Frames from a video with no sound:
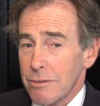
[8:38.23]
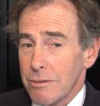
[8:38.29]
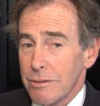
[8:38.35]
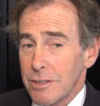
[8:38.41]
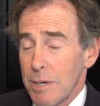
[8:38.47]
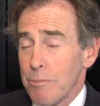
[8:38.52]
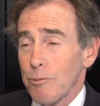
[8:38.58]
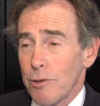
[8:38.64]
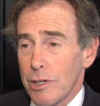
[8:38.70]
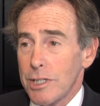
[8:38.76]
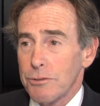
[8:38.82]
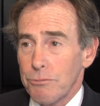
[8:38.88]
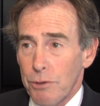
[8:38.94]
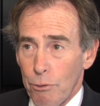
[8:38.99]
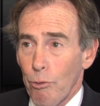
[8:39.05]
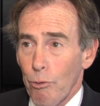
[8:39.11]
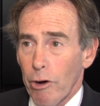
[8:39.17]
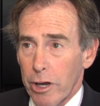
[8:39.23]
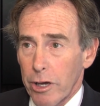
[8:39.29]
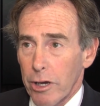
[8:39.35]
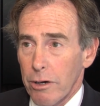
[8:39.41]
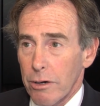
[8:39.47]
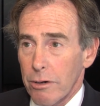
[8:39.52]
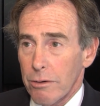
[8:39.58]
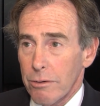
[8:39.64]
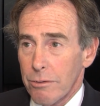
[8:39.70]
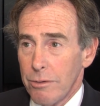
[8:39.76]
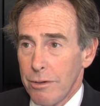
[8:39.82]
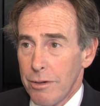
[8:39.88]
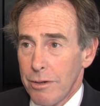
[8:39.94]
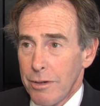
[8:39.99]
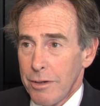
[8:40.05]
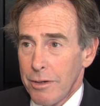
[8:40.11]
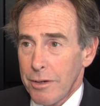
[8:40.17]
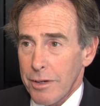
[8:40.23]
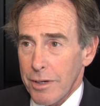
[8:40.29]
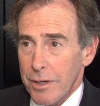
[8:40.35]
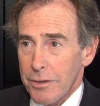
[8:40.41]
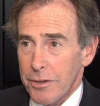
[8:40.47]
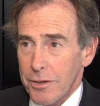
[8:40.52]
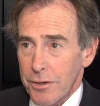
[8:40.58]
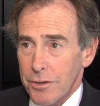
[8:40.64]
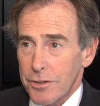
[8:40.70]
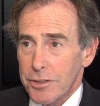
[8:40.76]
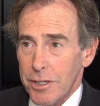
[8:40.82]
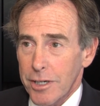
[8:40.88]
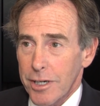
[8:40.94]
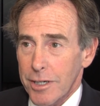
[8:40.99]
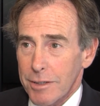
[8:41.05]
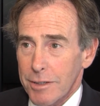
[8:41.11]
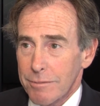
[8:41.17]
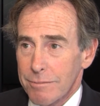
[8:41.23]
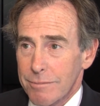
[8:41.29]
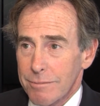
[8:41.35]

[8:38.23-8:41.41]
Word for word: someplace we want to go in the years ahead.